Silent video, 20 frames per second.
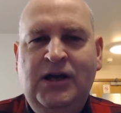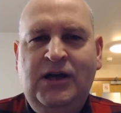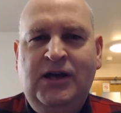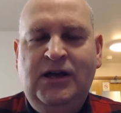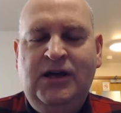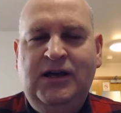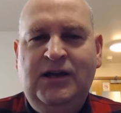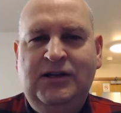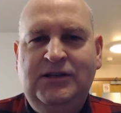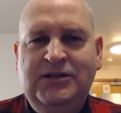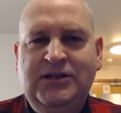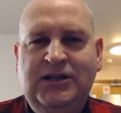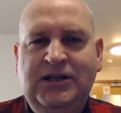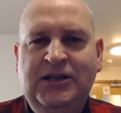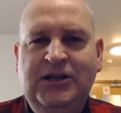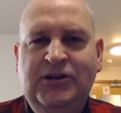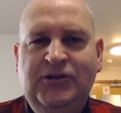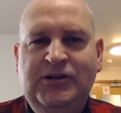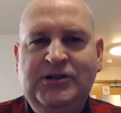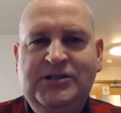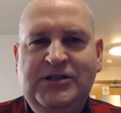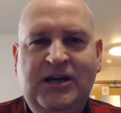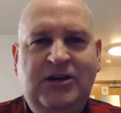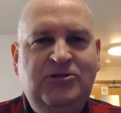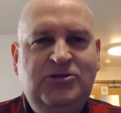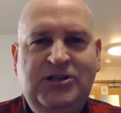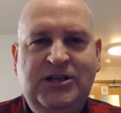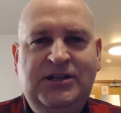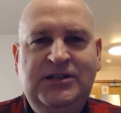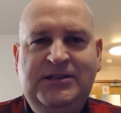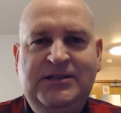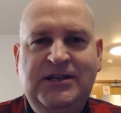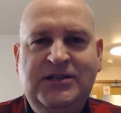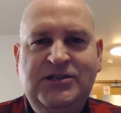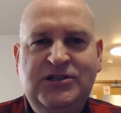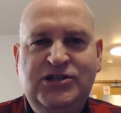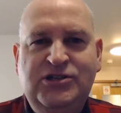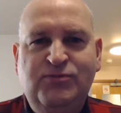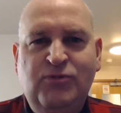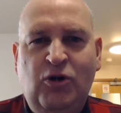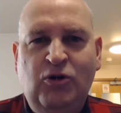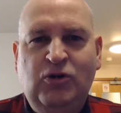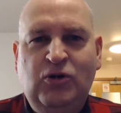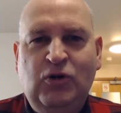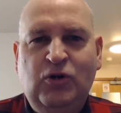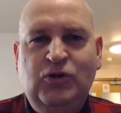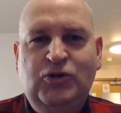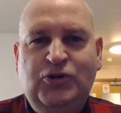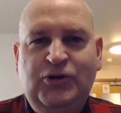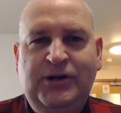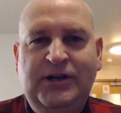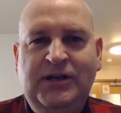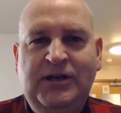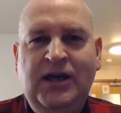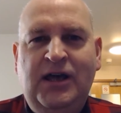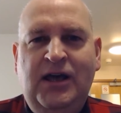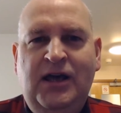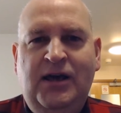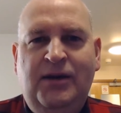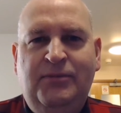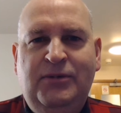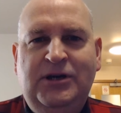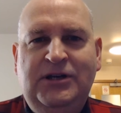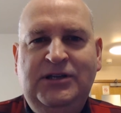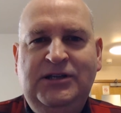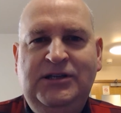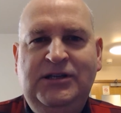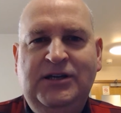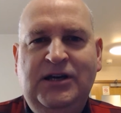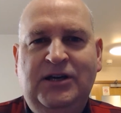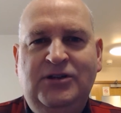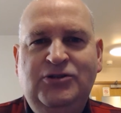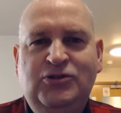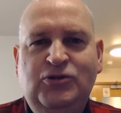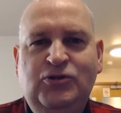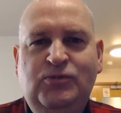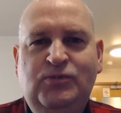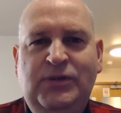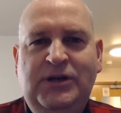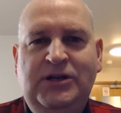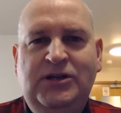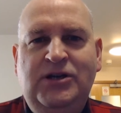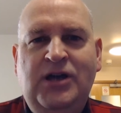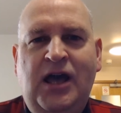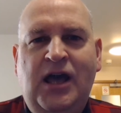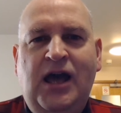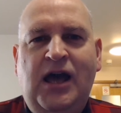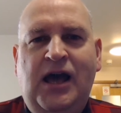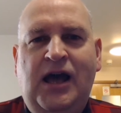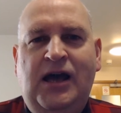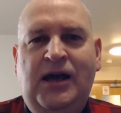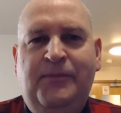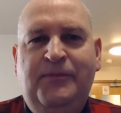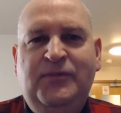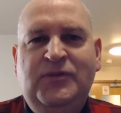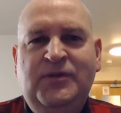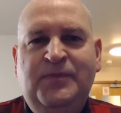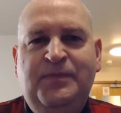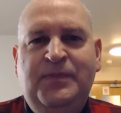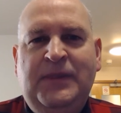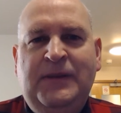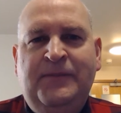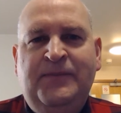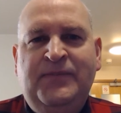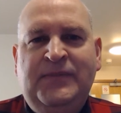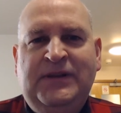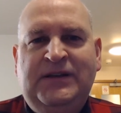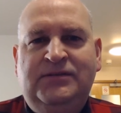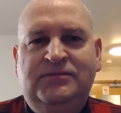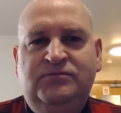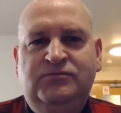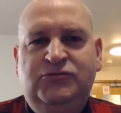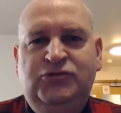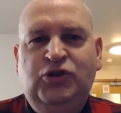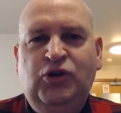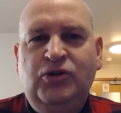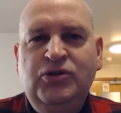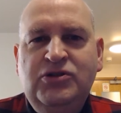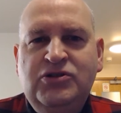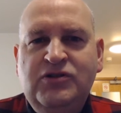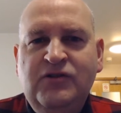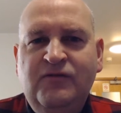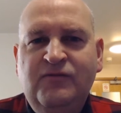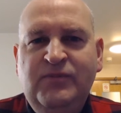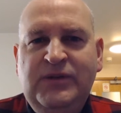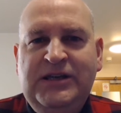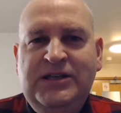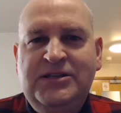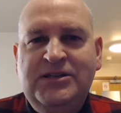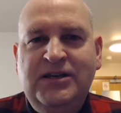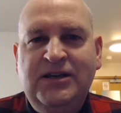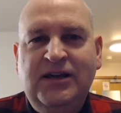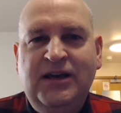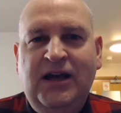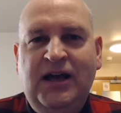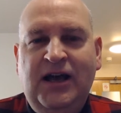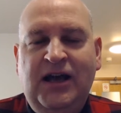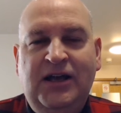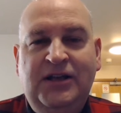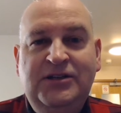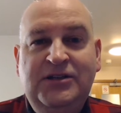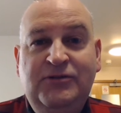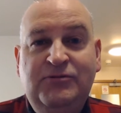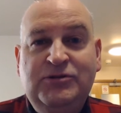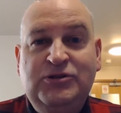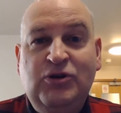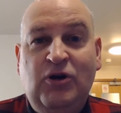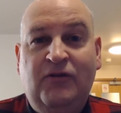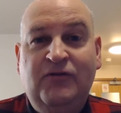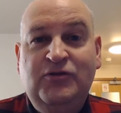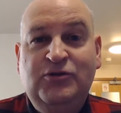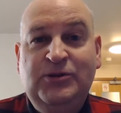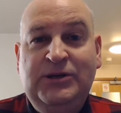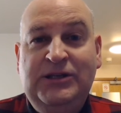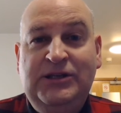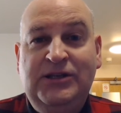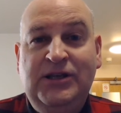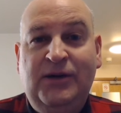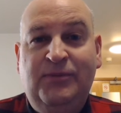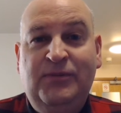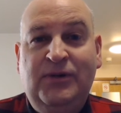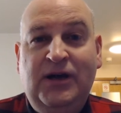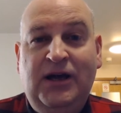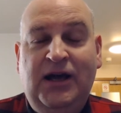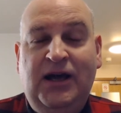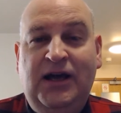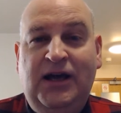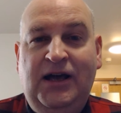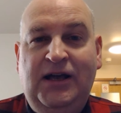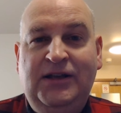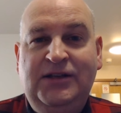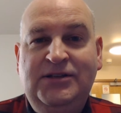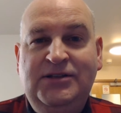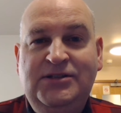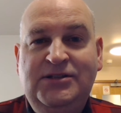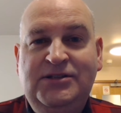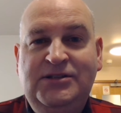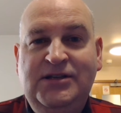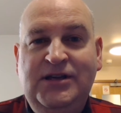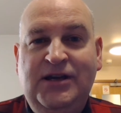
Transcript: to clear it out, and he doesn't smoke or drink, but he had two big joints of meat and he was off to eat them, and